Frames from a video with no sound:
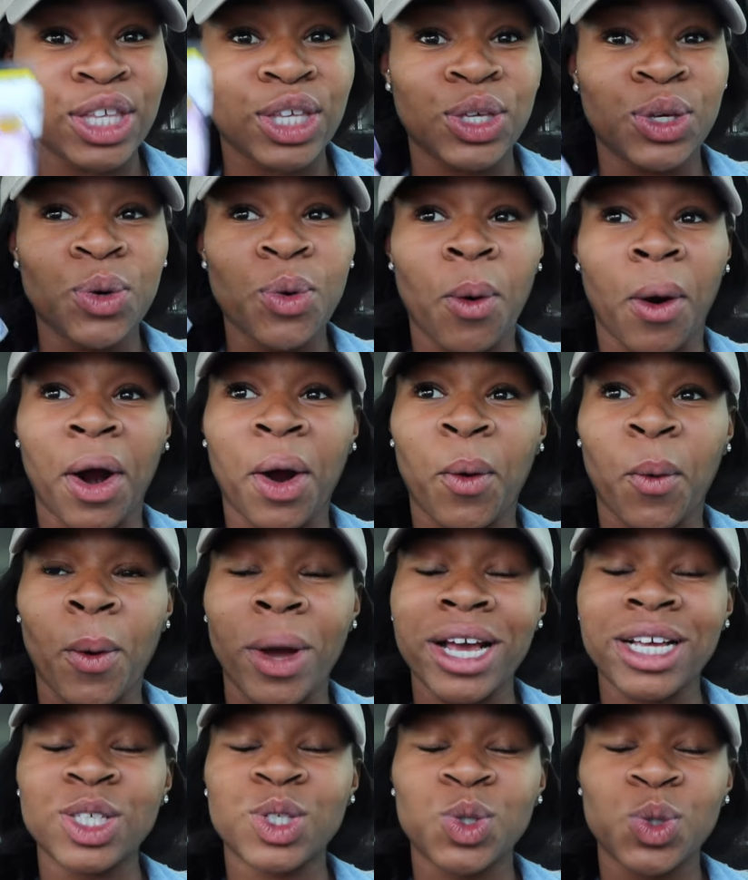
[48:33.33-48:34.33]
you are
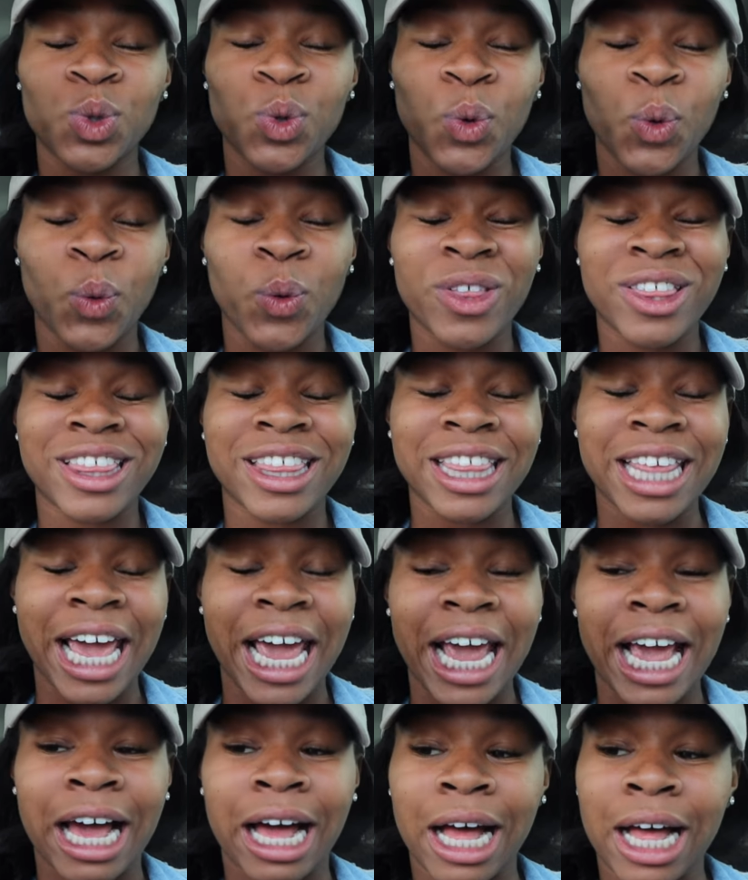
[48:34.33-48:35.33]
going to
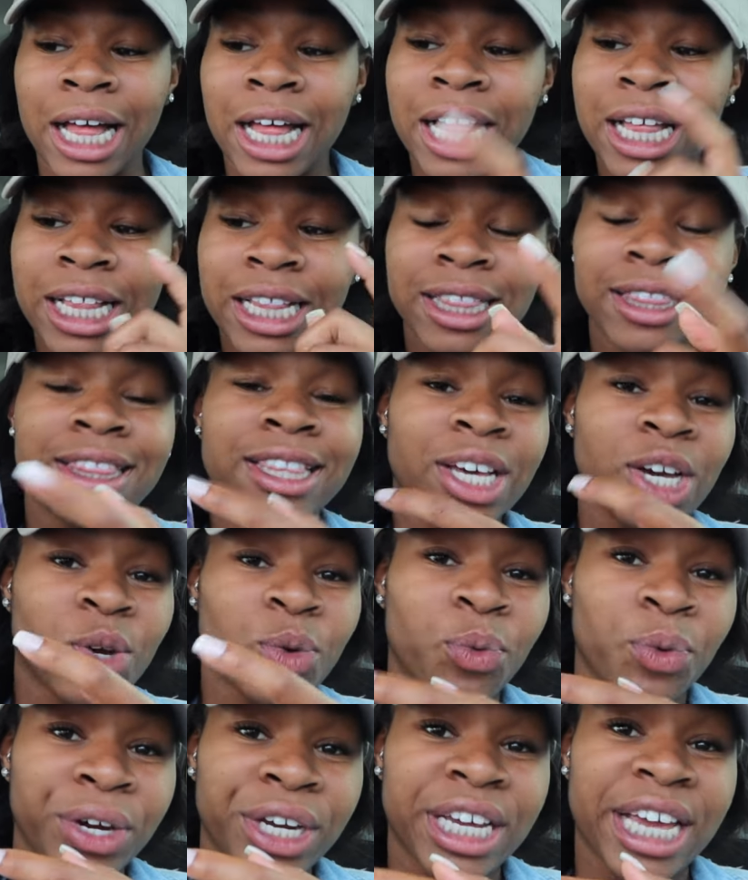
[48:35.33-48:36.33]
thank the
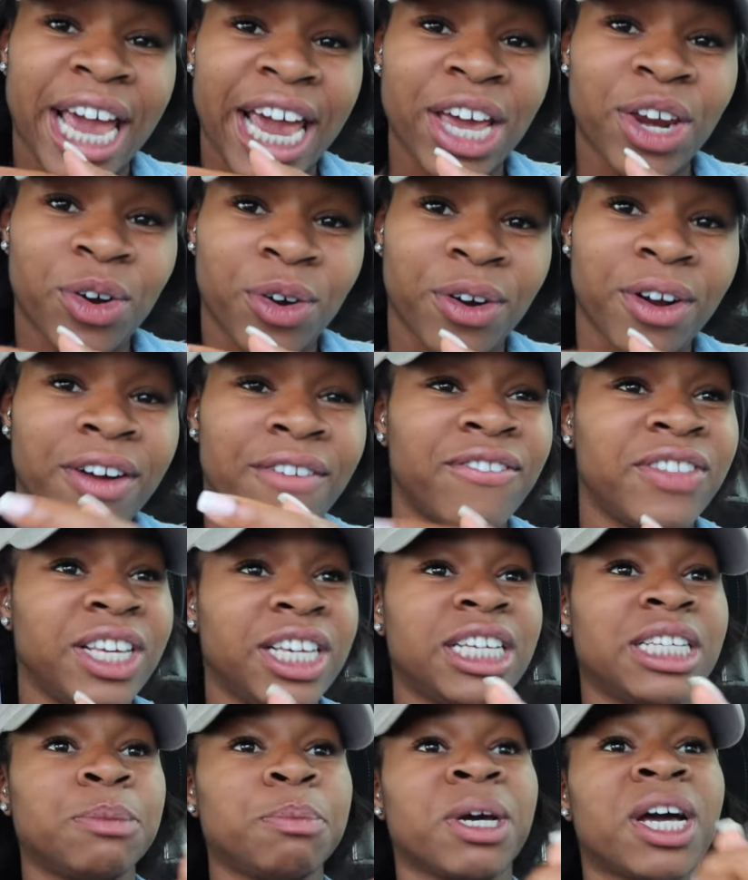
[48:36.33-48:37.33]
creator of
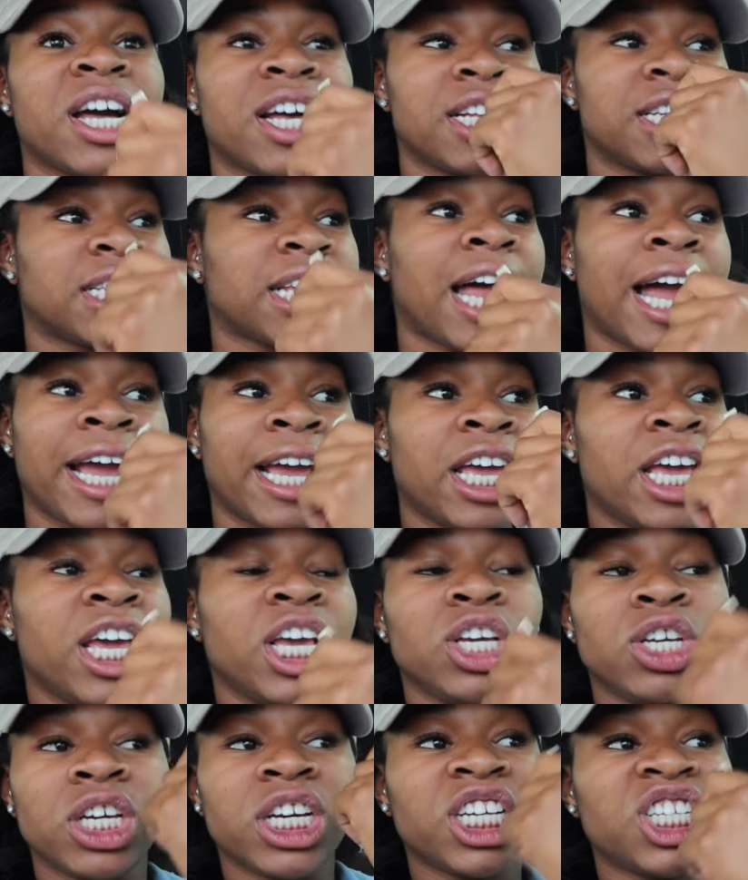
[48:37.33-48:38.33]
these because like
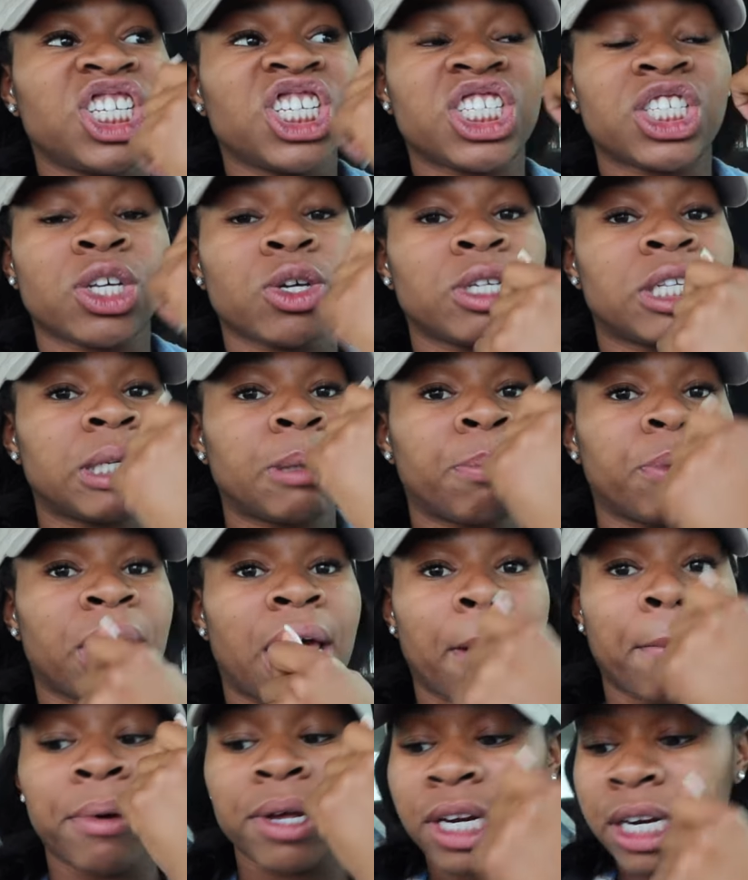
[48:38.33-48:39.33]
it's just so simple.
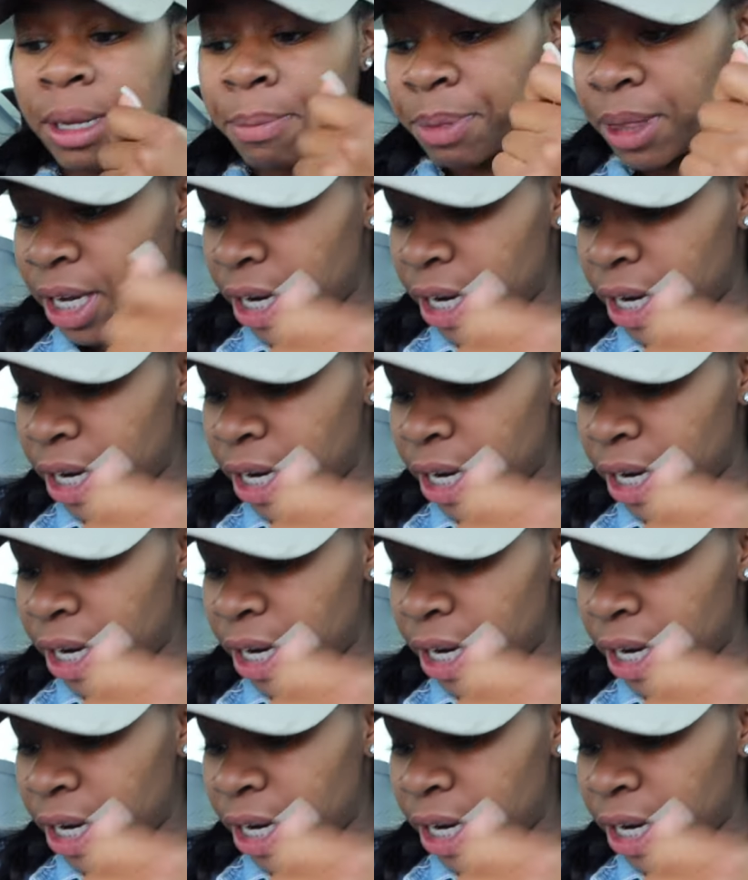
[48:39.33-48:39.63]
Like put it up